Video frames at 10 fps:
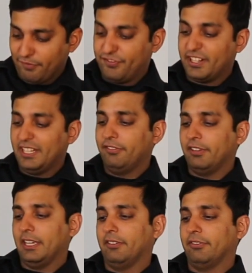Free
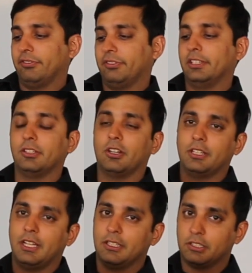Wave, the
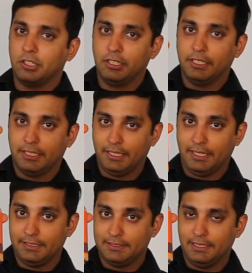non-alcoholic
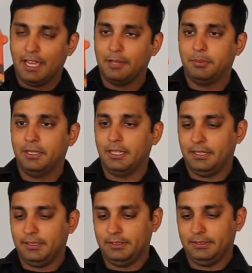hazy IPA.